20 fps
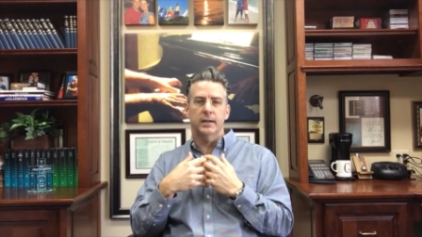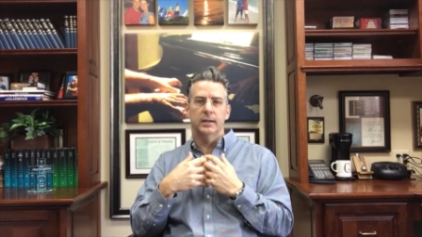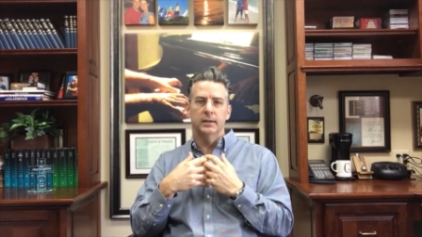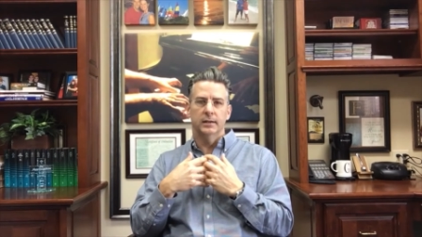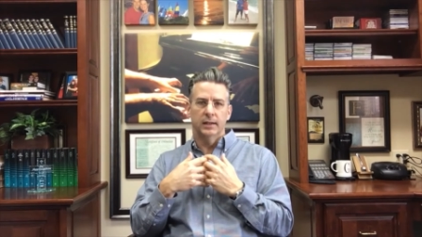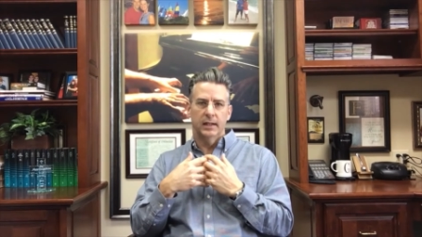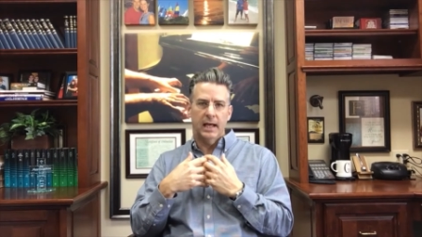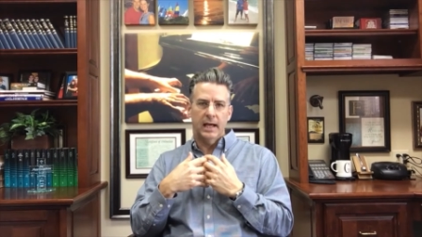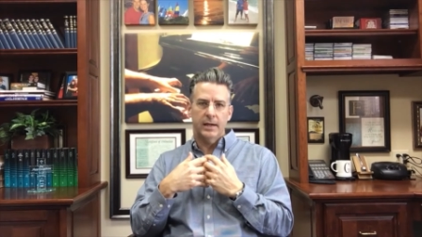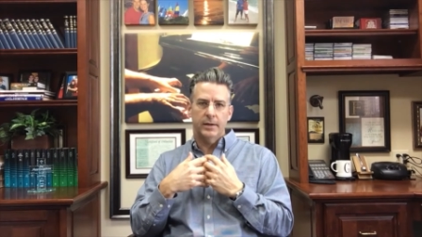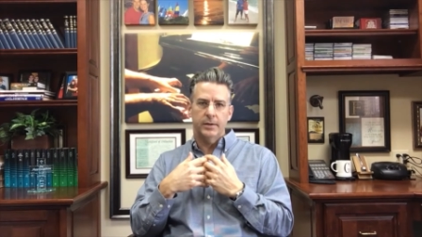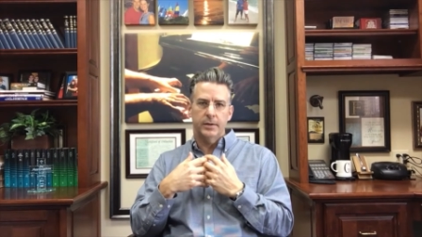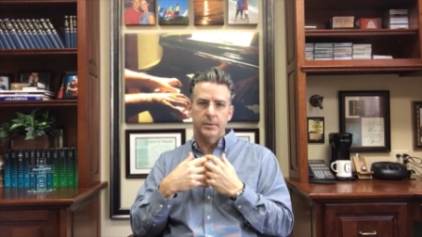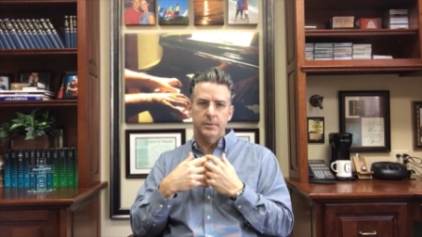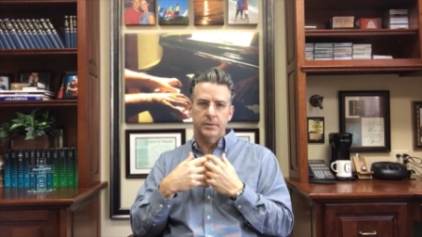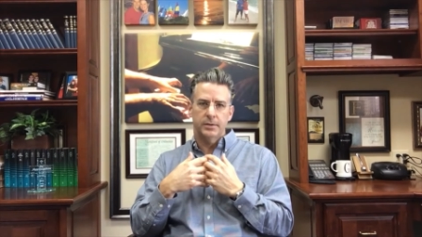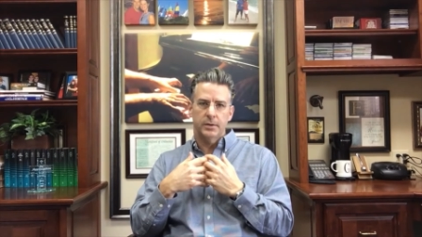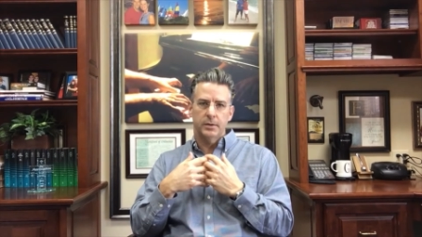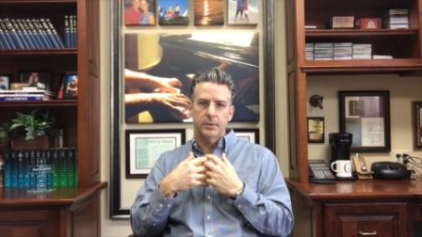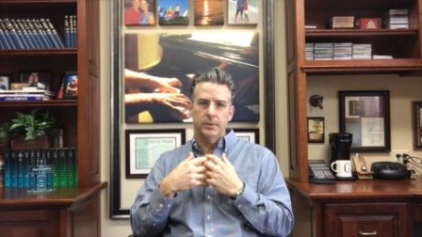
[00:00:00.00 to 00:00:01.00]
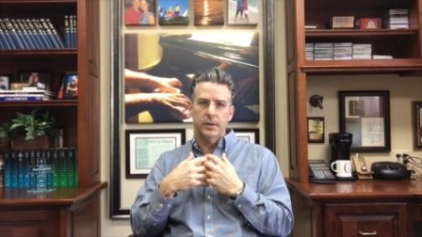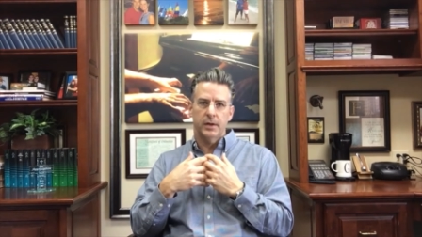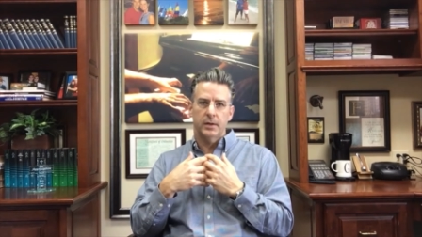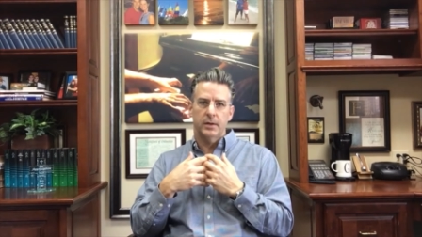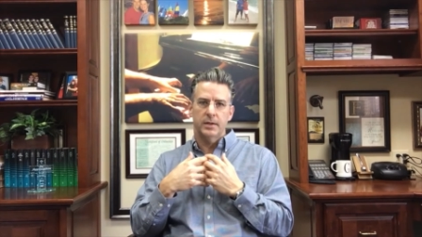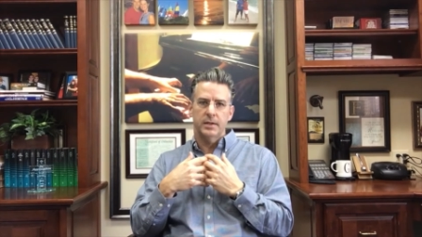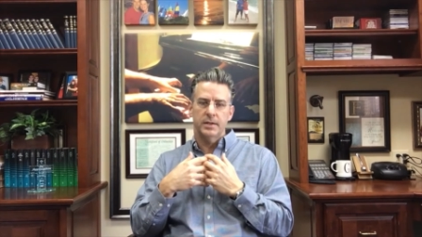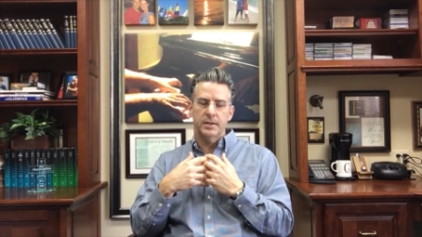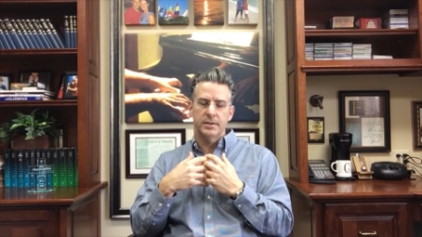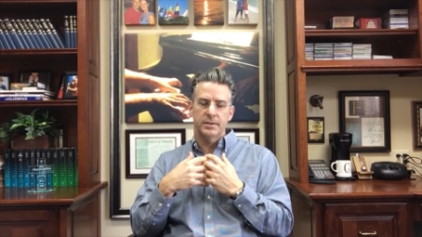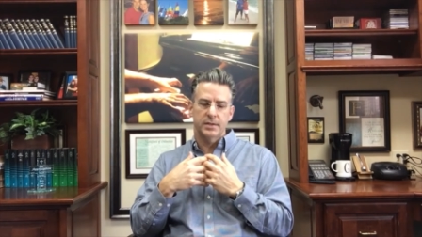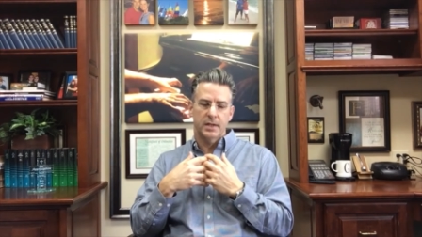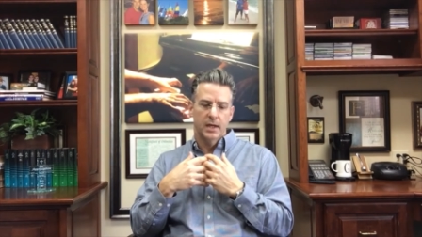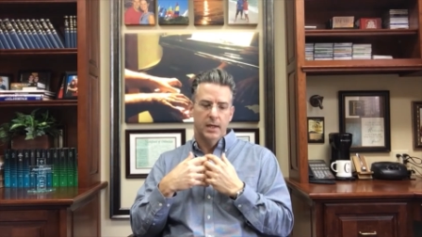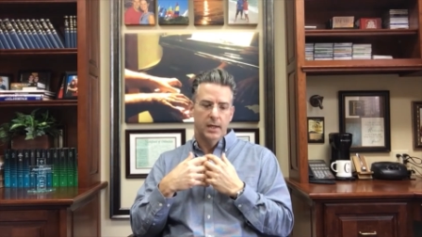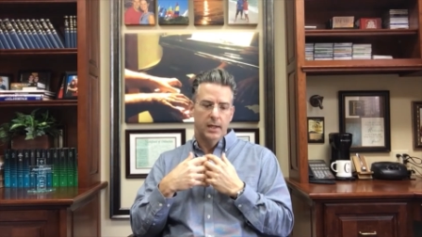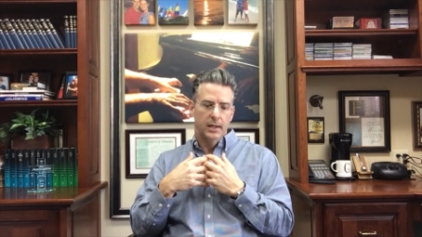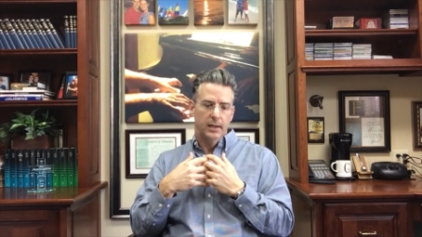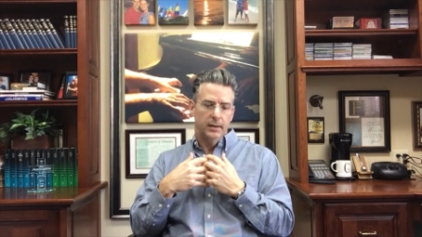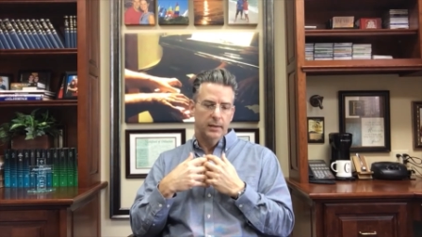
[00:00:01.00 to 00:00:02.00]
allow you to. There is
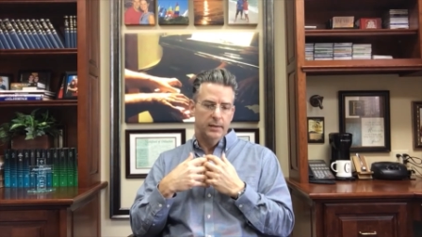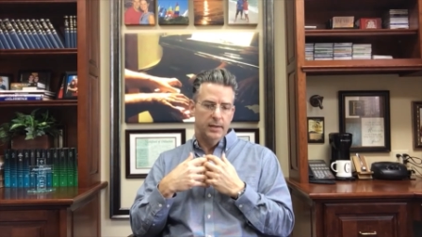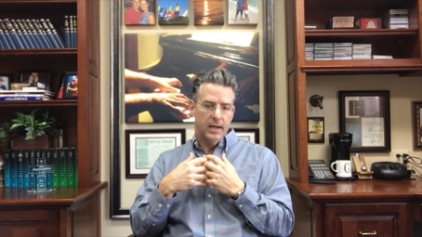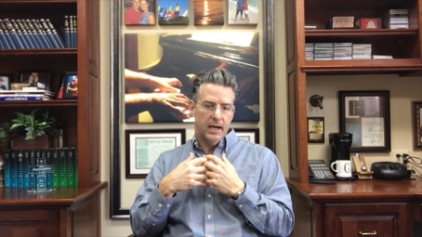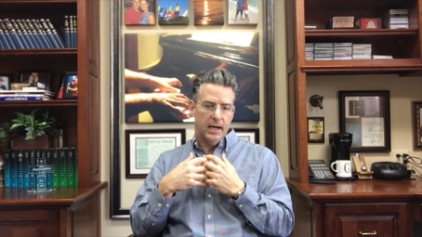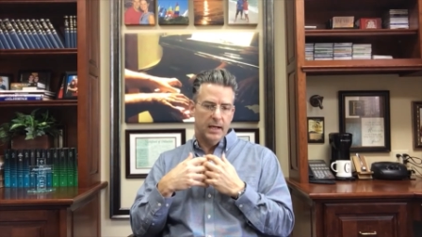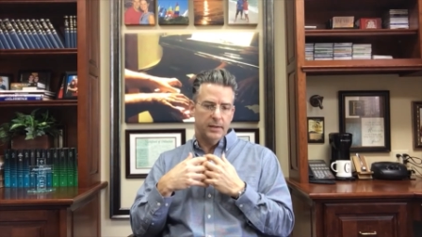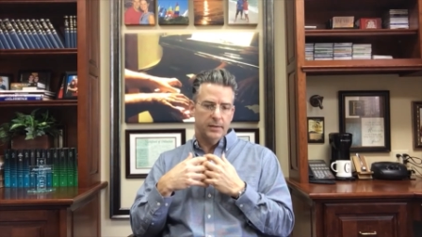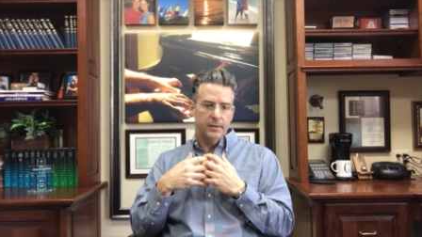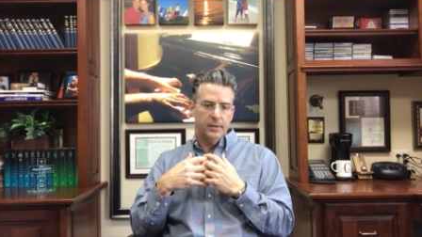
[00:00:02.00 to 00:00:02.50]
not